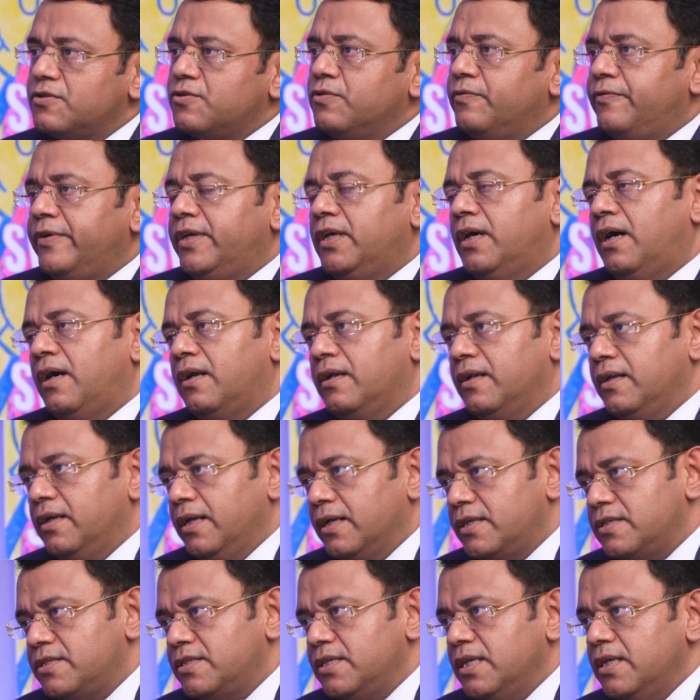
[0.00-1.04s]
So we are an
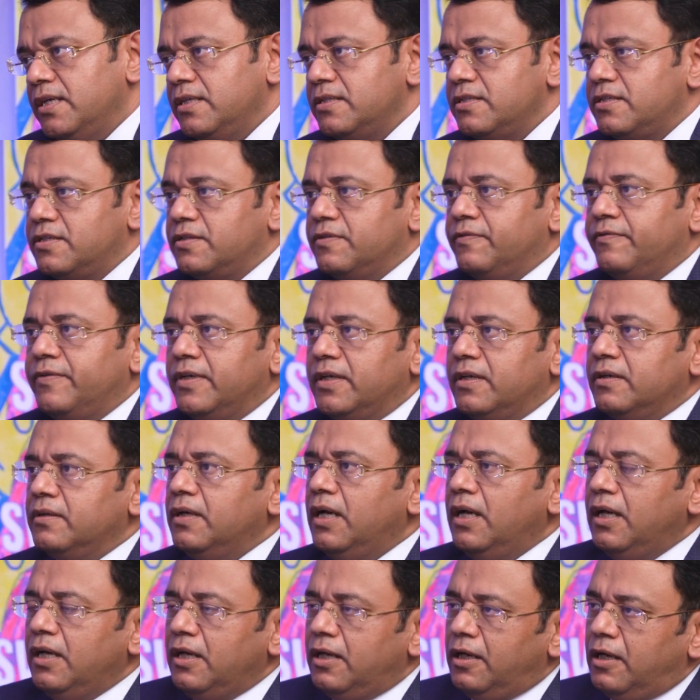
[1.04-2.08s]
exchange where
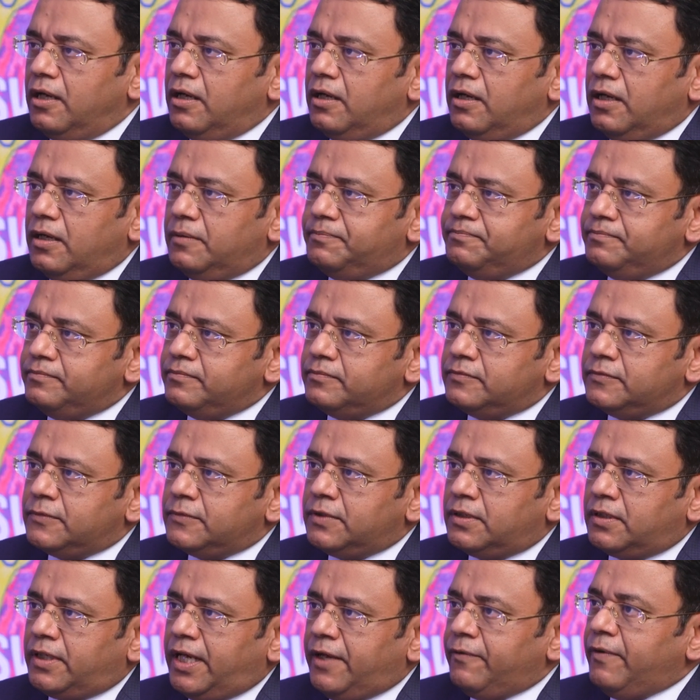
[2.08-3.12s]

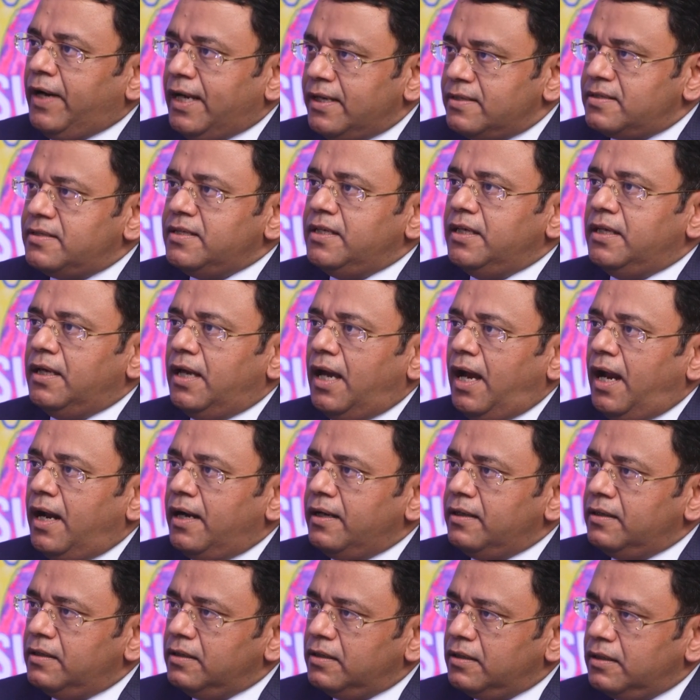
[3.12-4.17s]
KYC
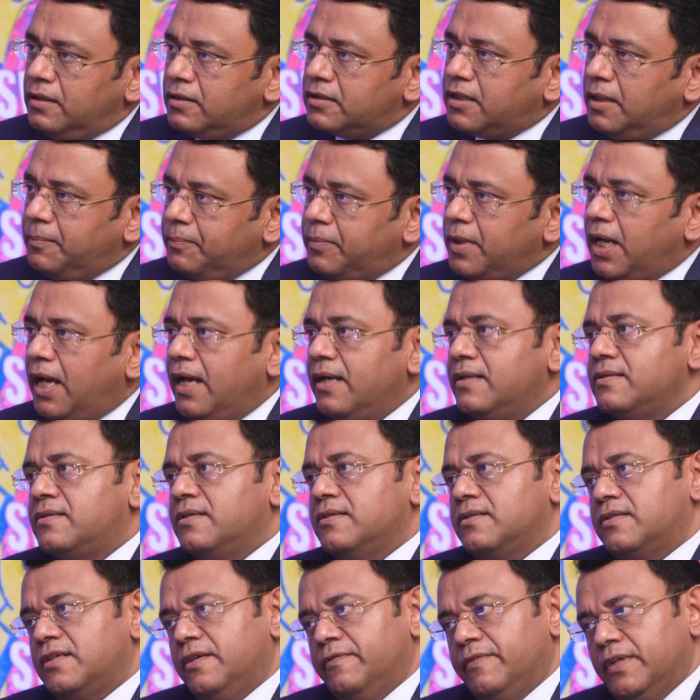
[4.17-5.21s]
and compliance
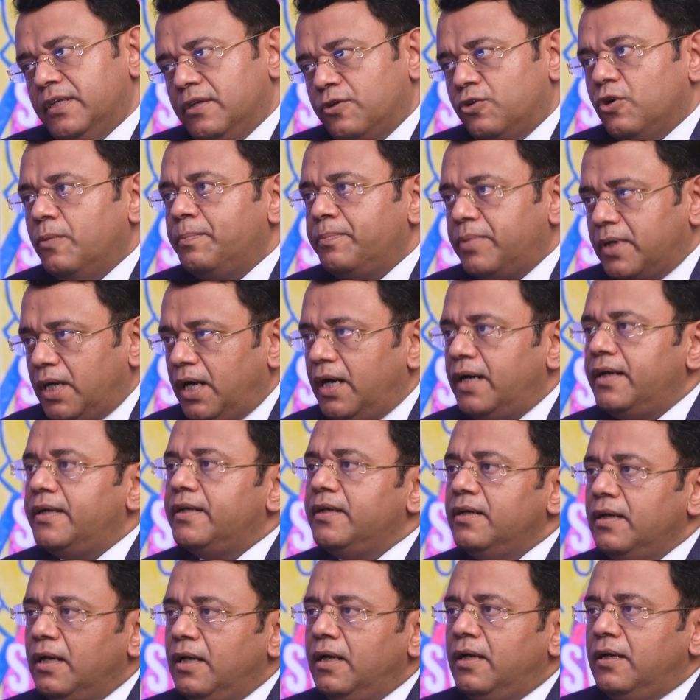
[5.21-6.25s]
is given a top priority.